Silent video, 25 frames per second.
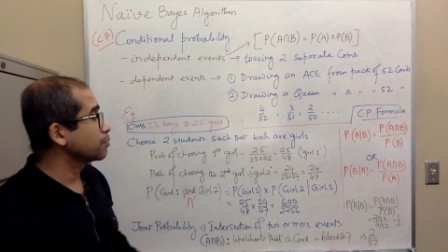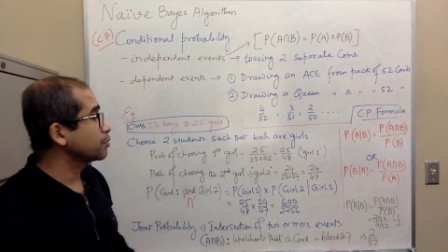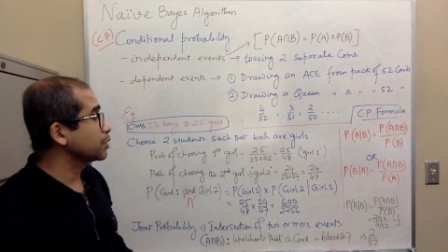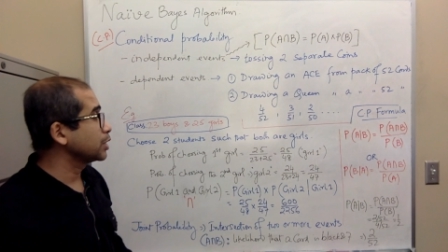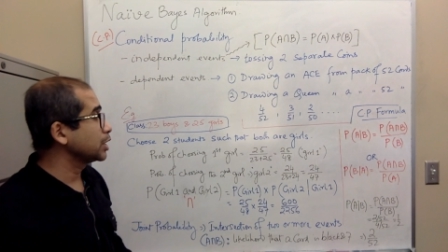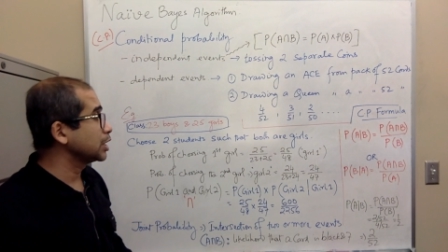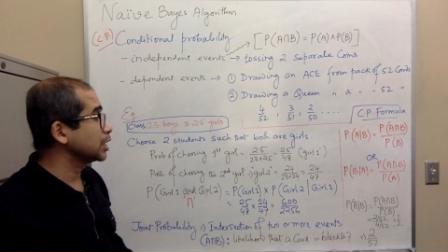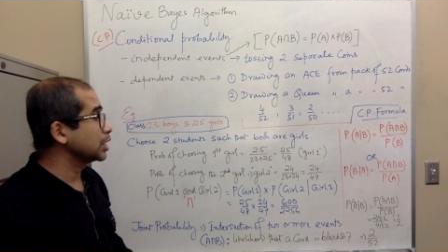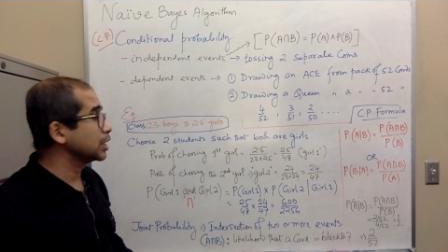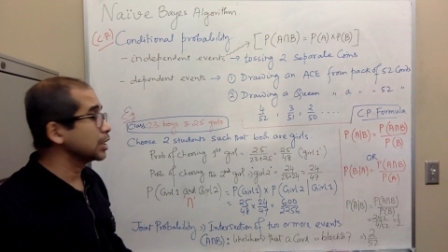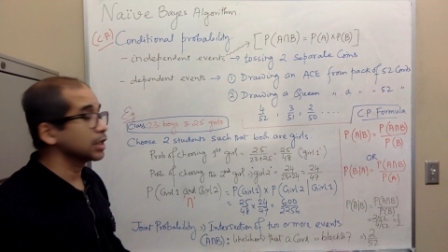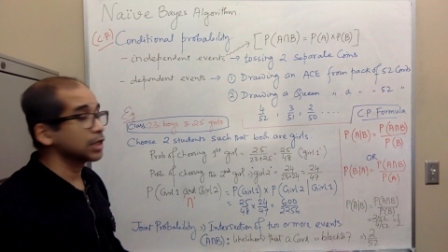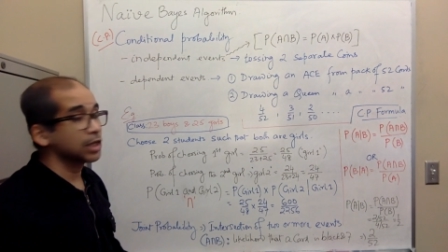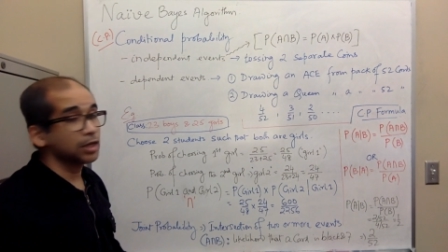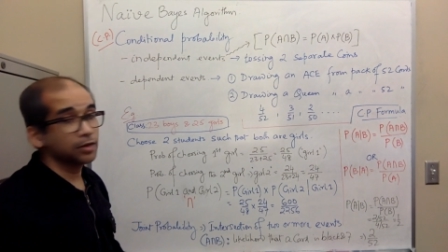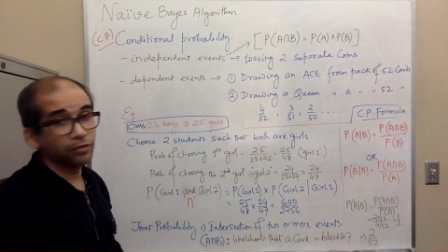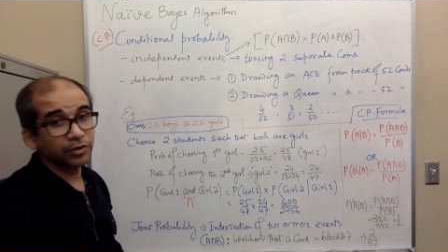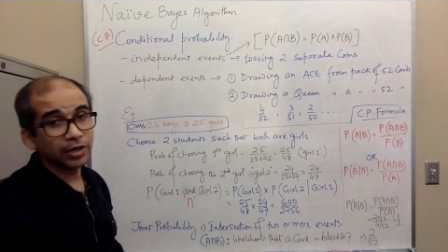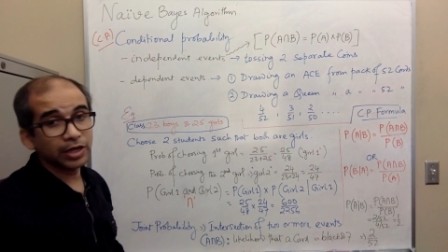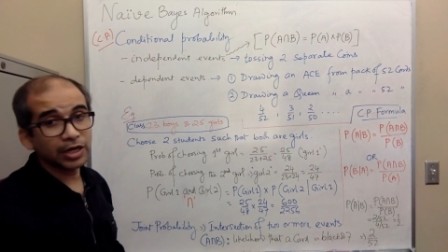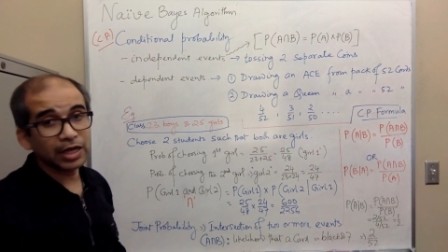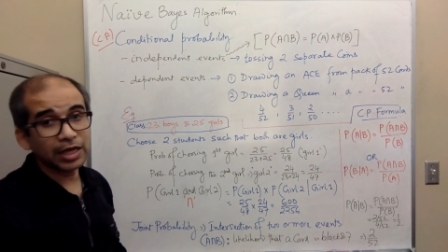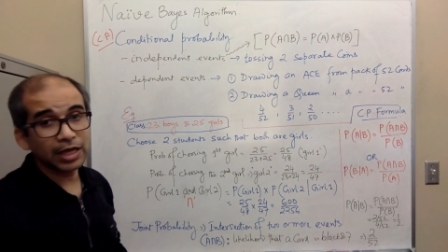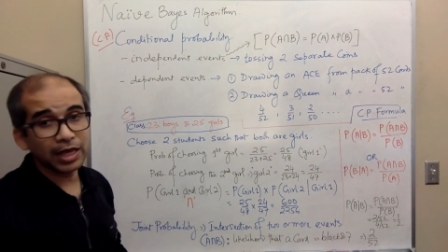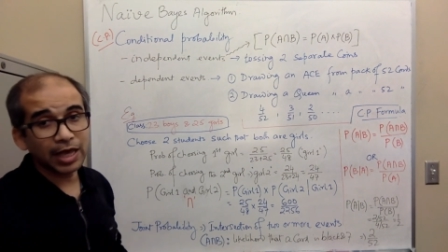B
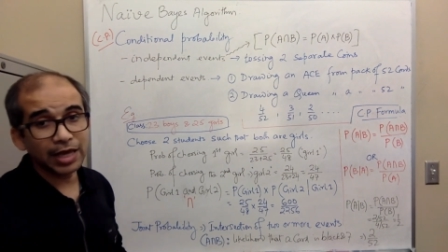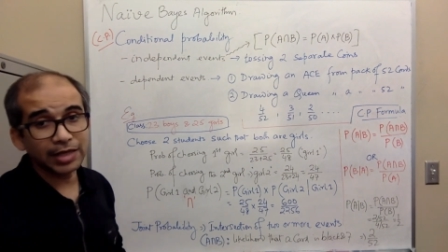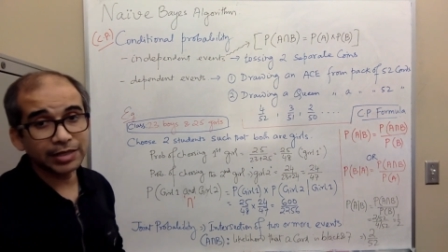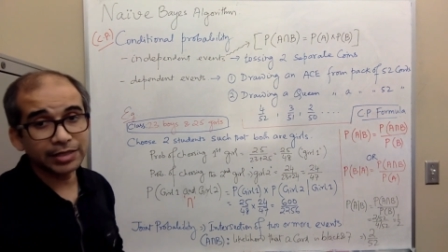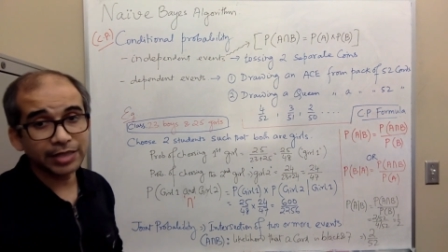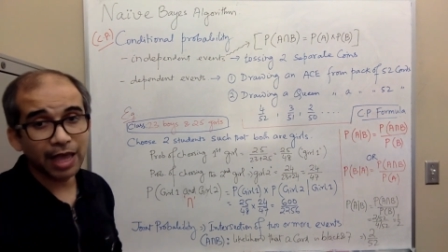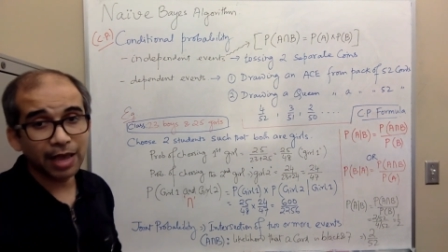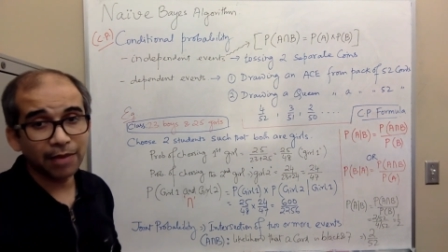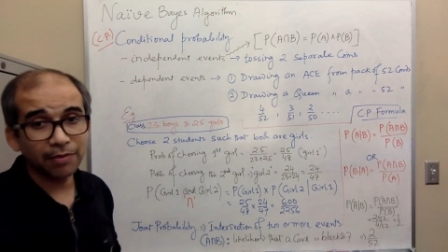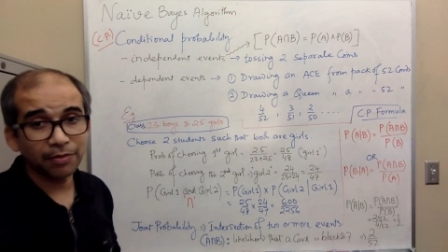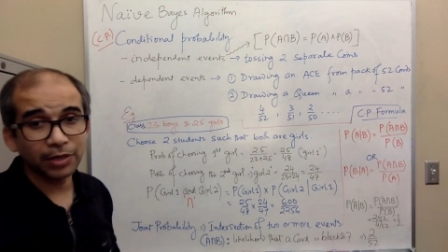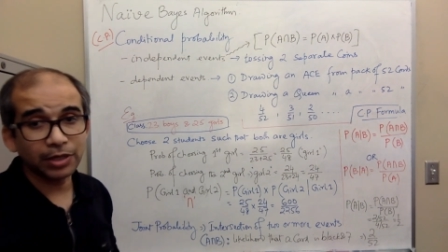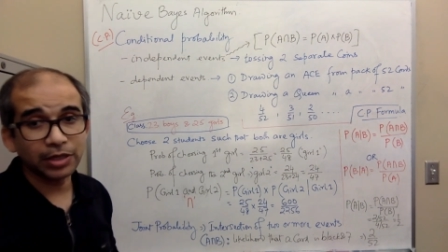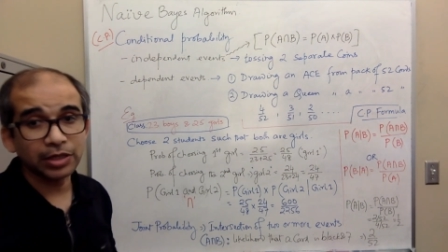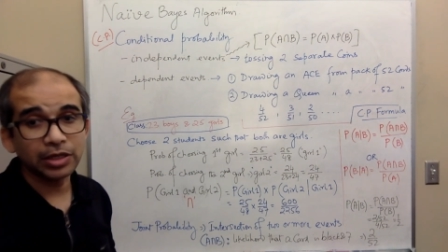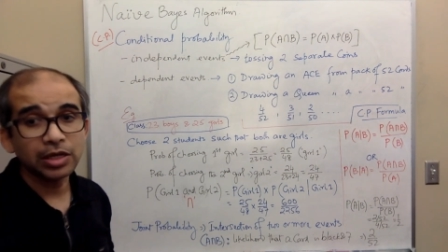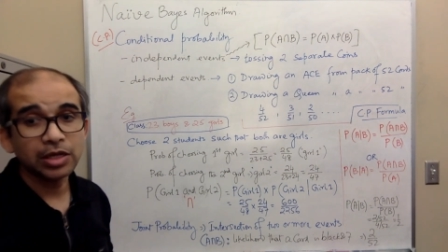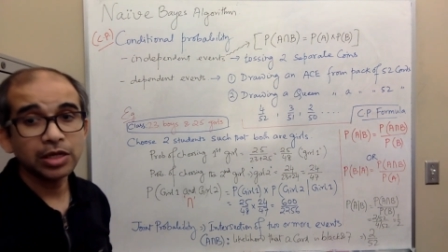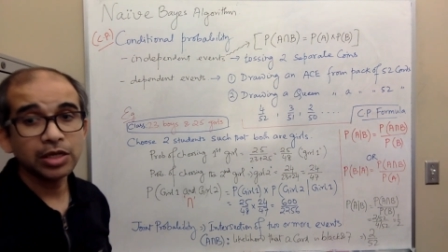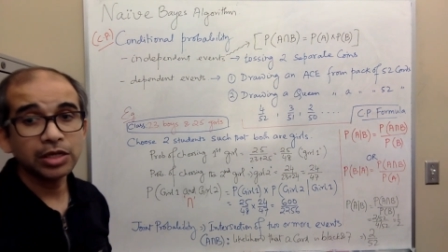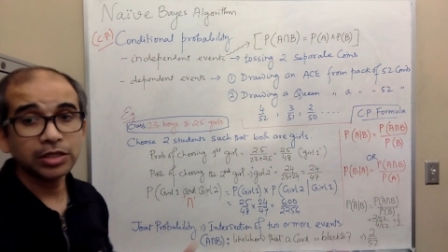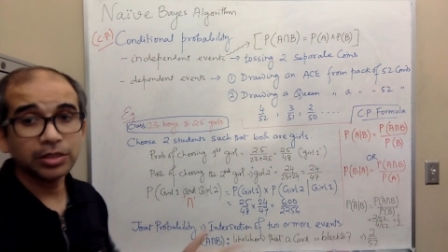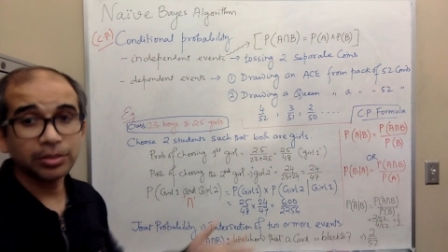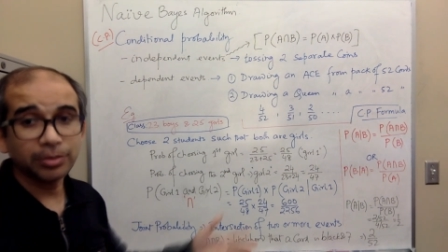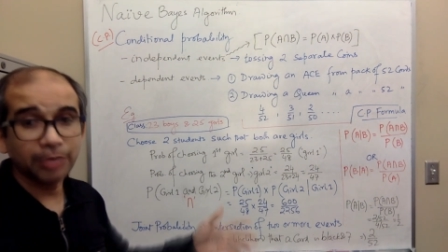given A has happened,
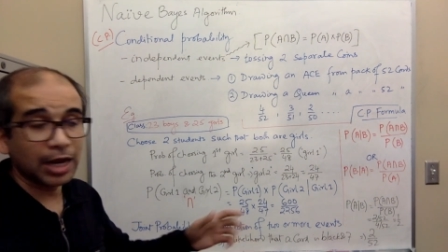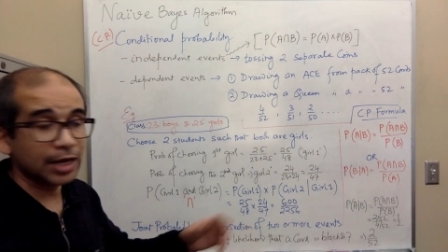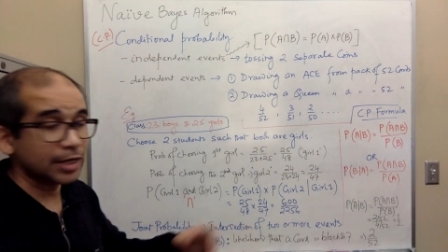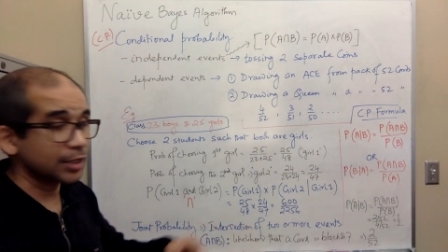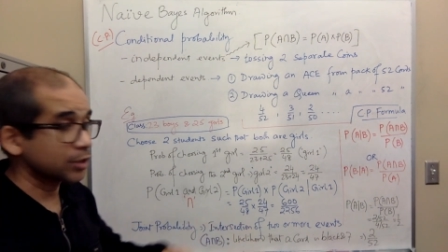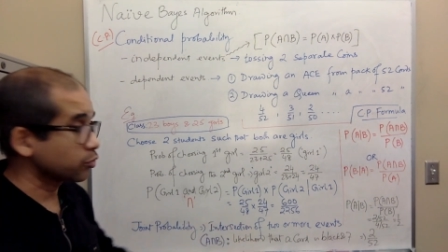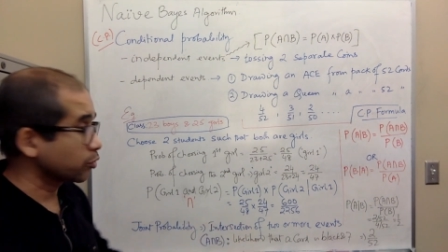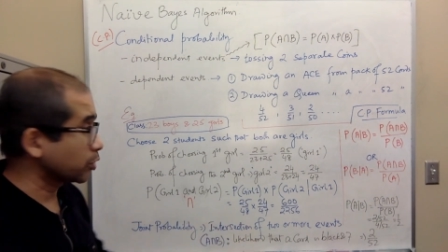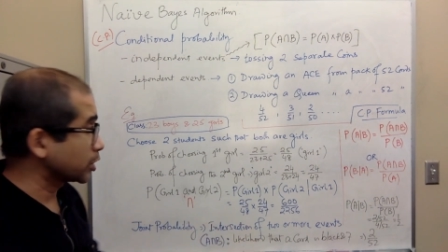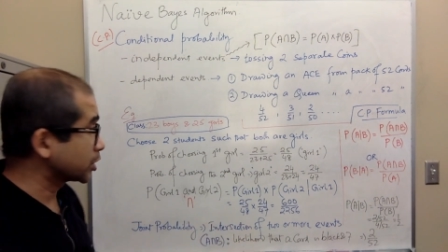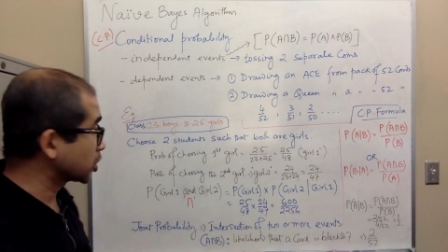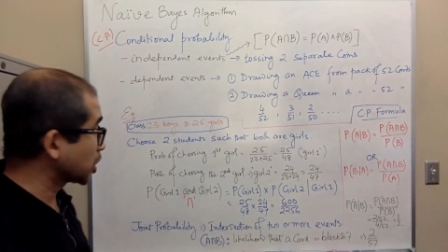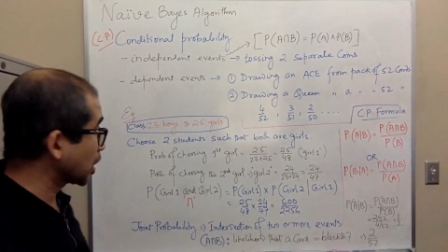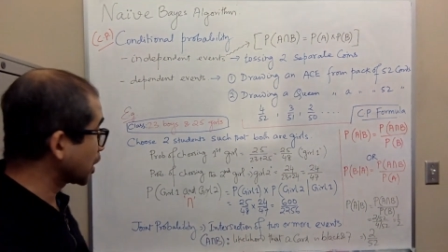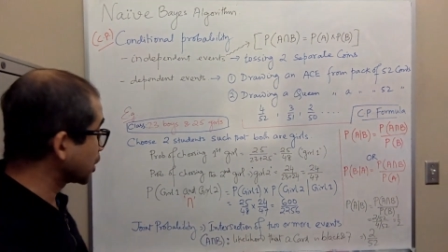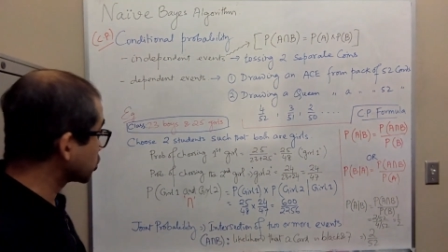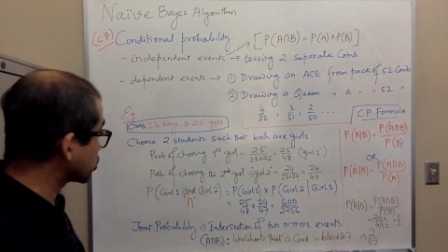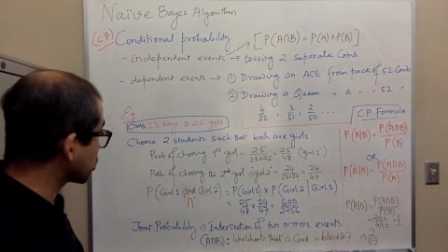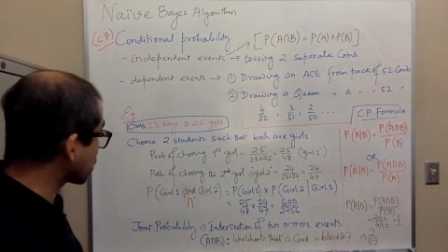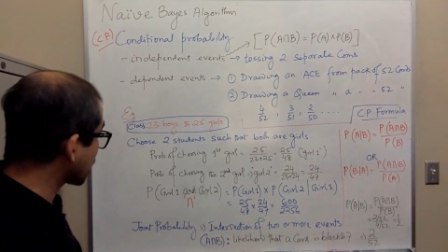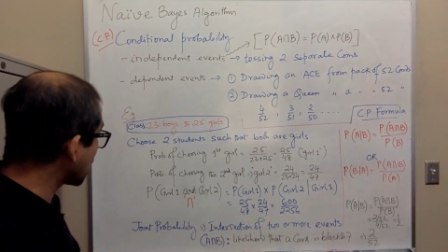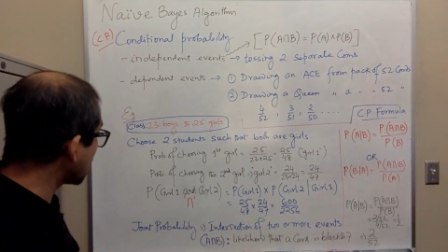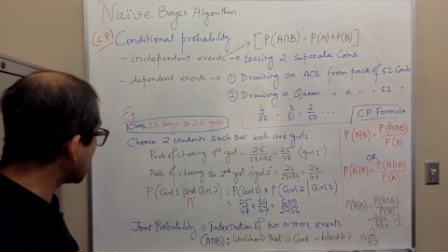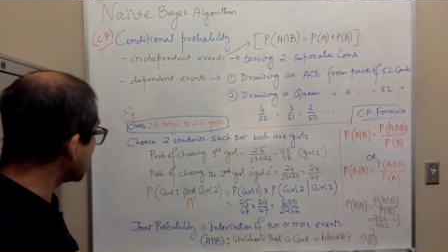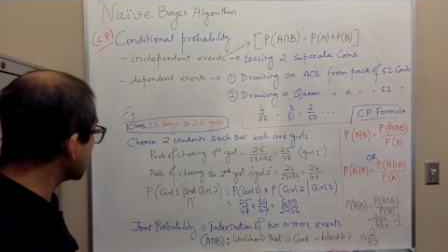similarly it will change.
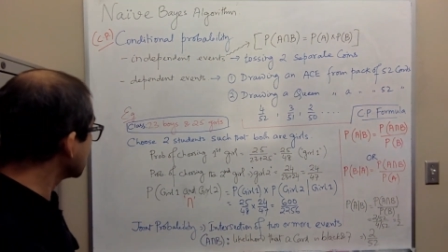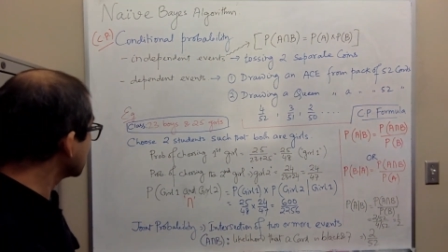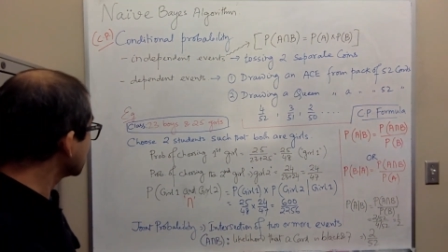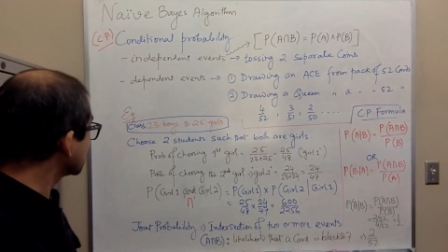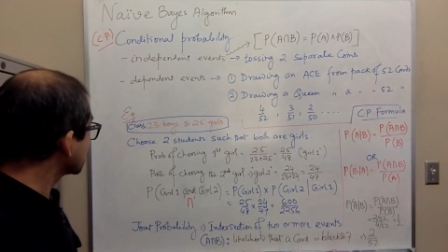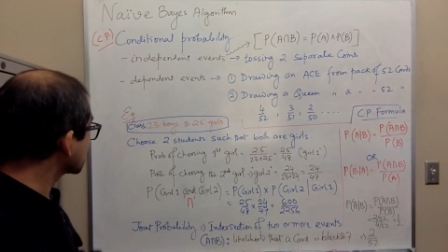Okay.